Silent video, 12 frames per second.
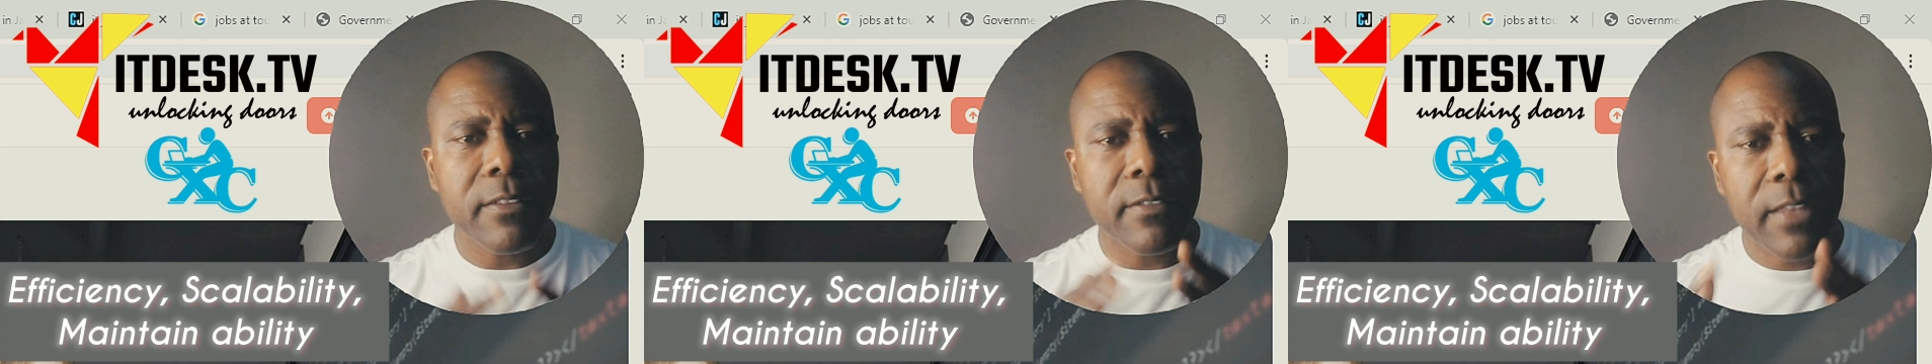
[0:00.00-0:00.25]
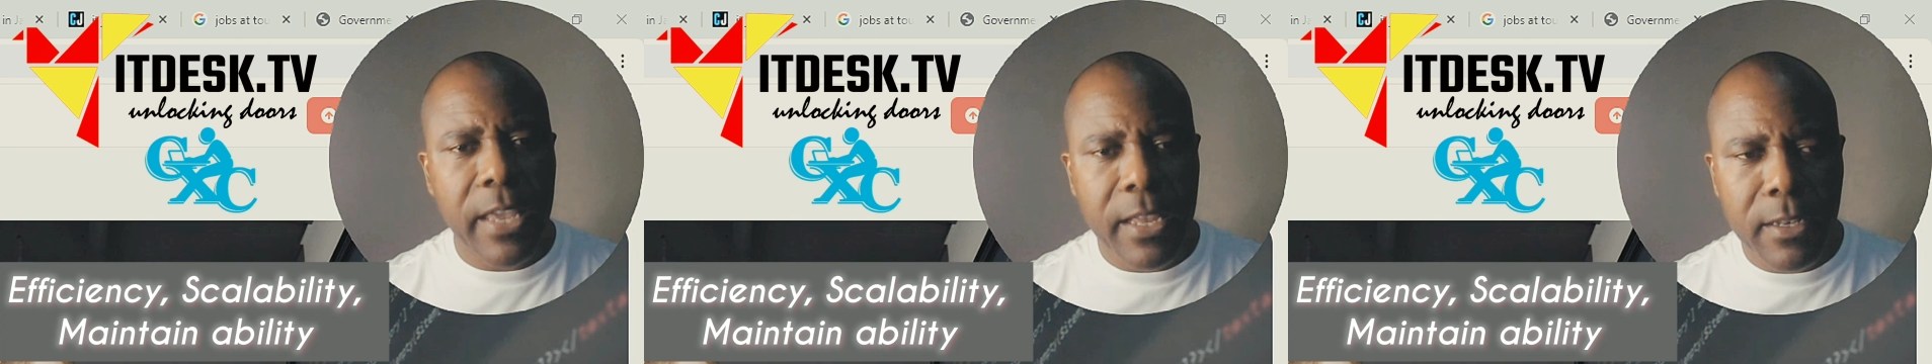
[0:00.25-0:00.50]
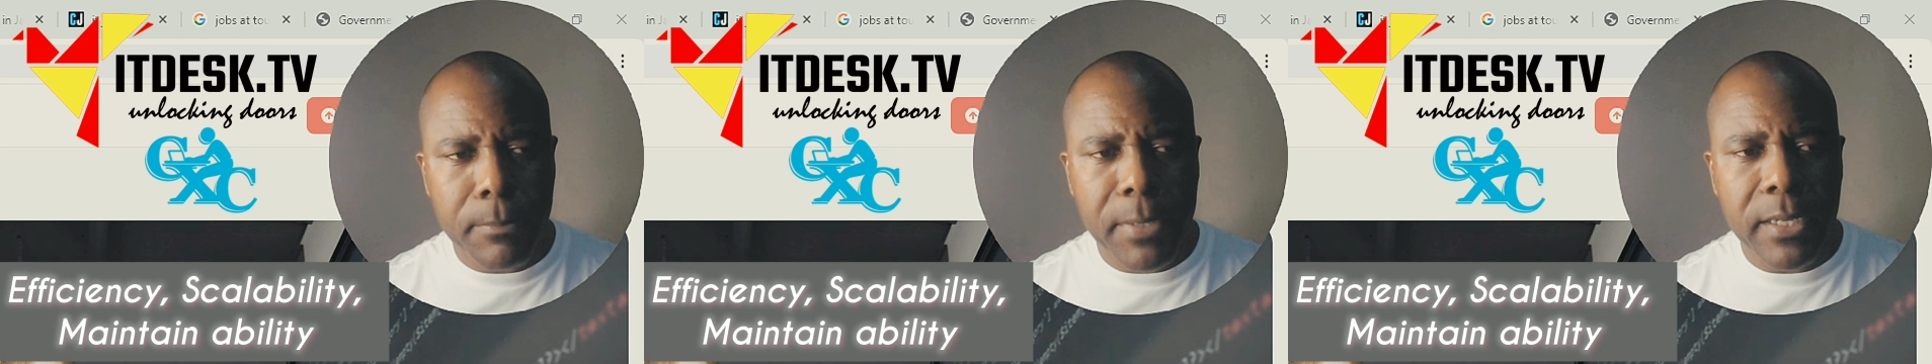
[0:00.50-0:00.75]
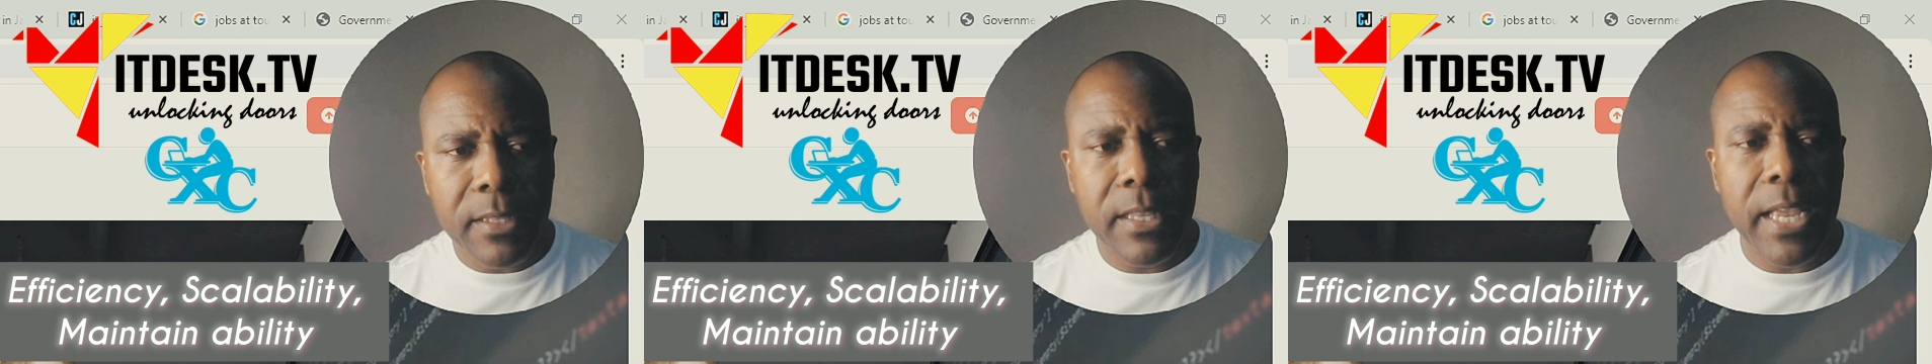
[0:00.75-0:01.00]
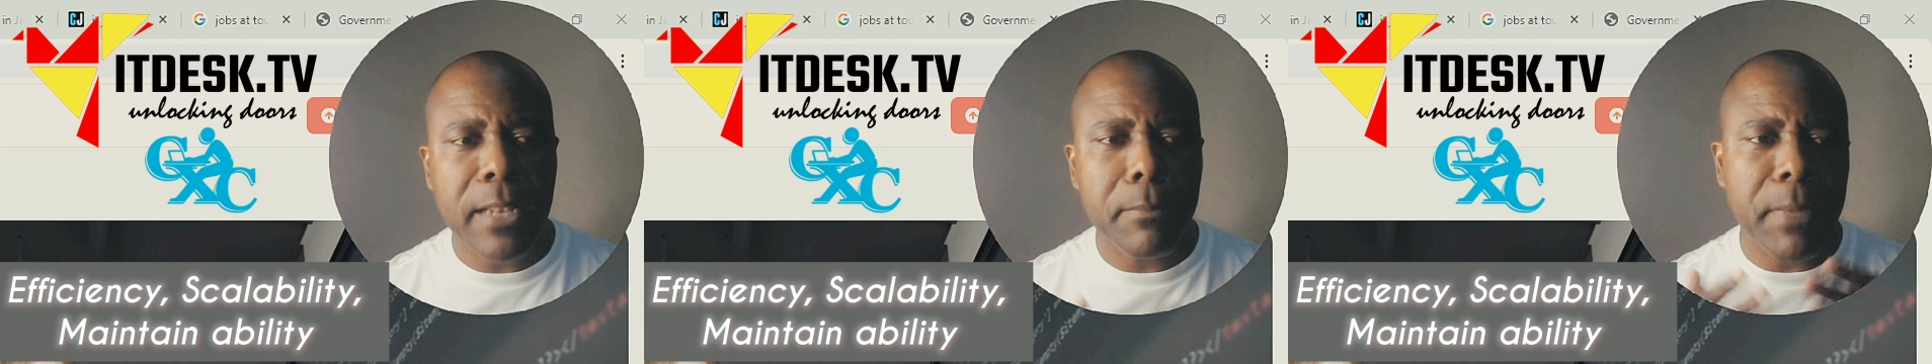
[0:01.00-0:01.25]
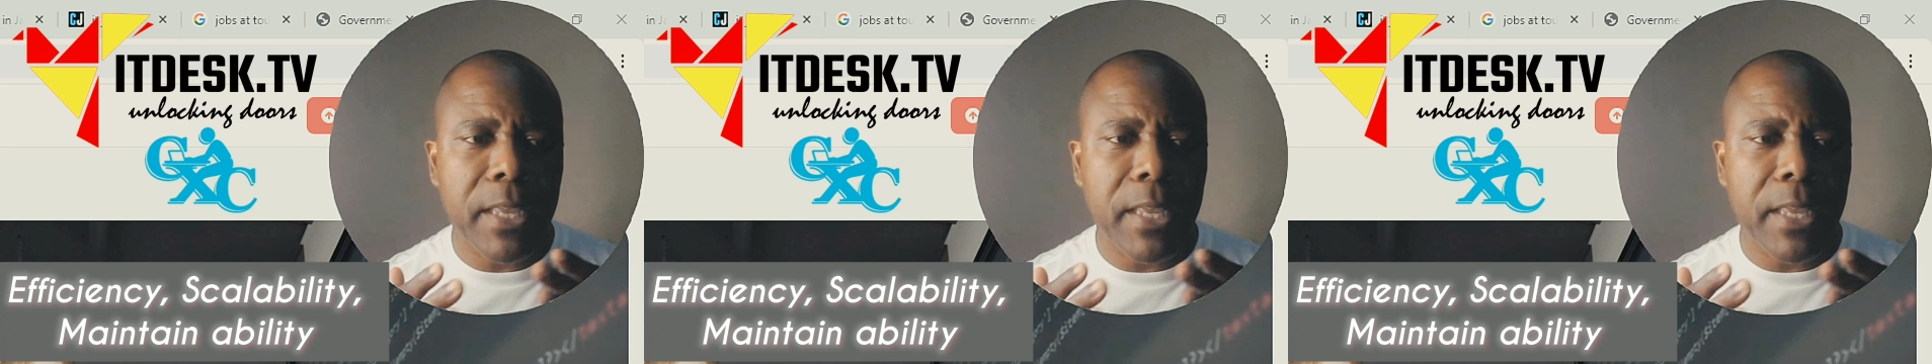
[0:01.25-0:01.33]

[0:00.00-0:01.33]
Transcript: scalability, and